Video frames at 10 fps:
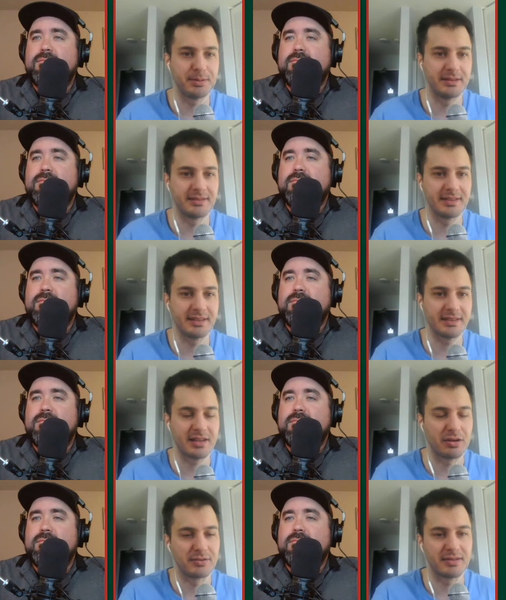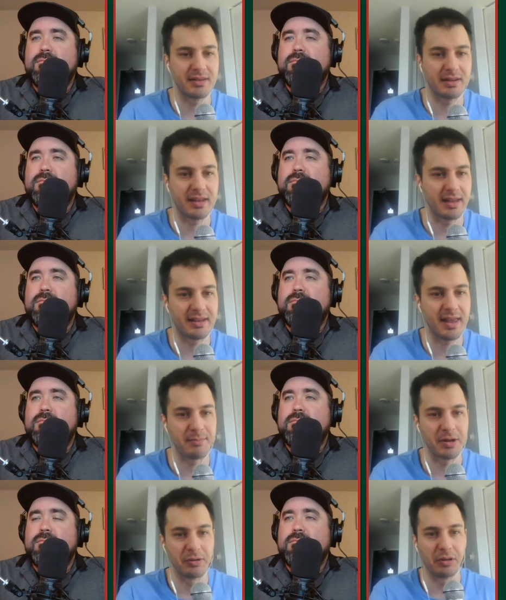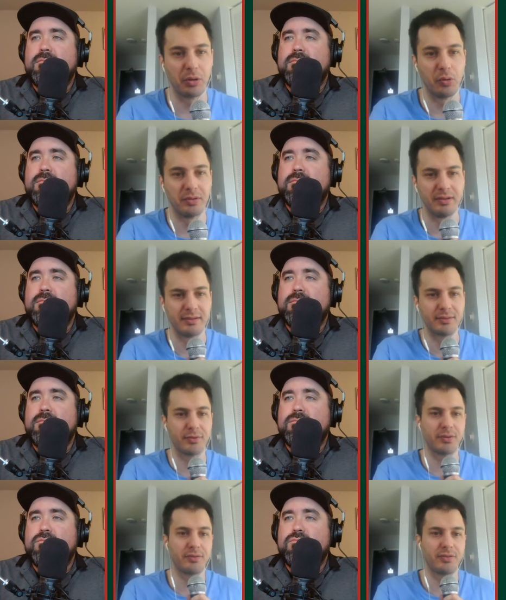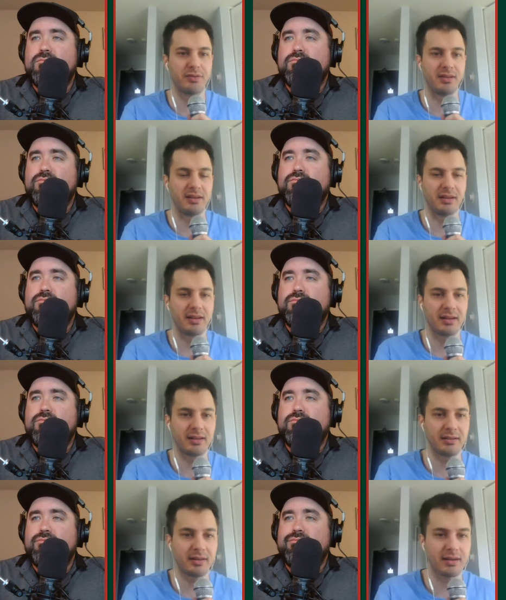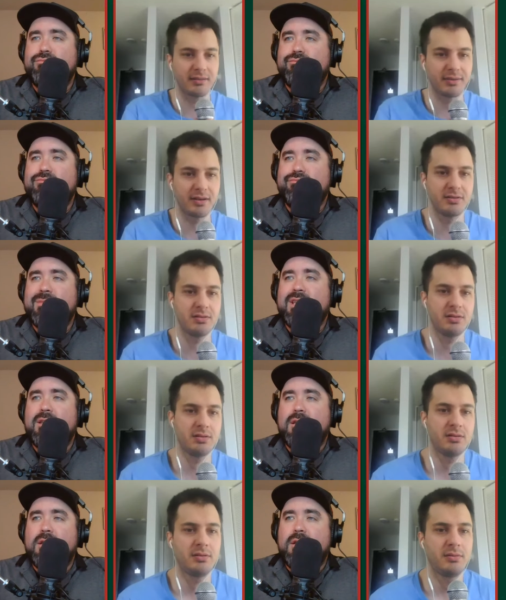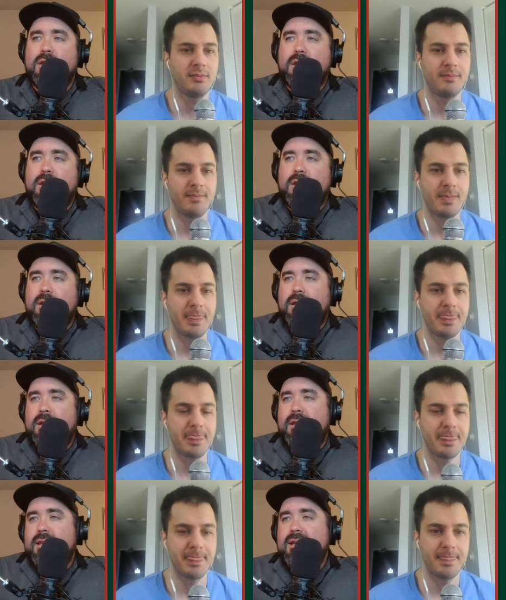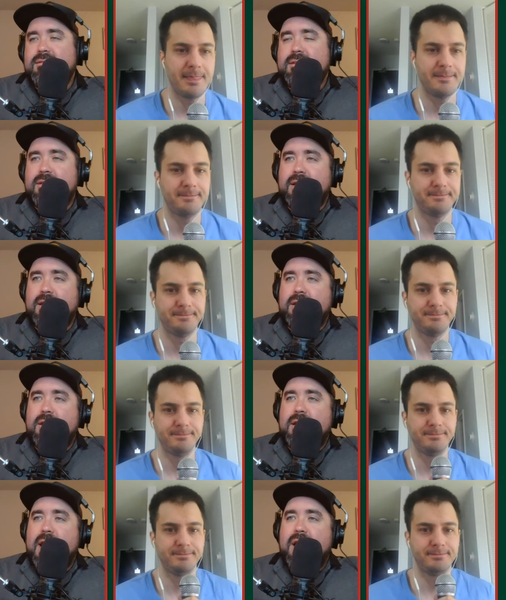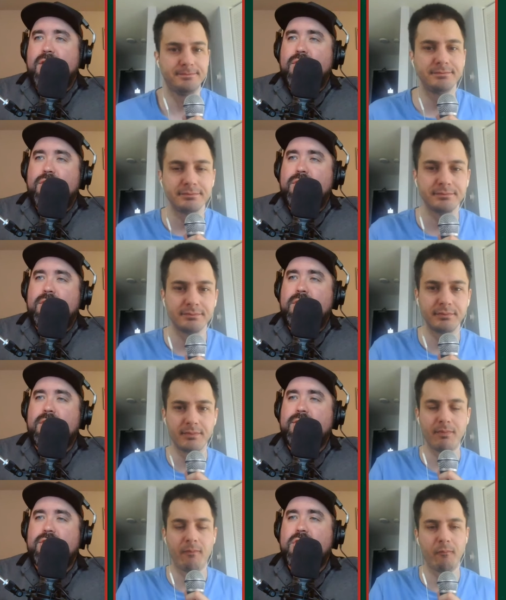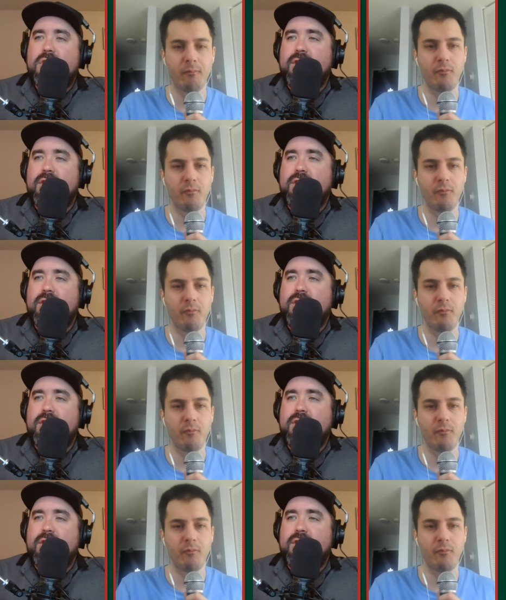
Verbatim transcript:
Speaker 1: but uh, you know, it came down to the goalies for for Dean getting getting fired.
Speaker 2: Yes, it did. Now there are a